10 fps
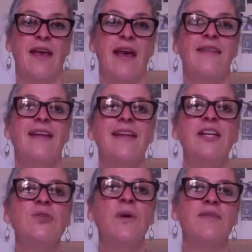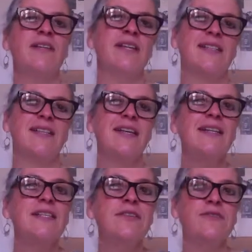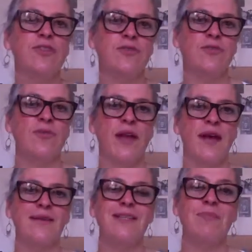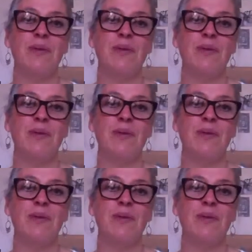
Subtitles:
and that each one of us has an individual reality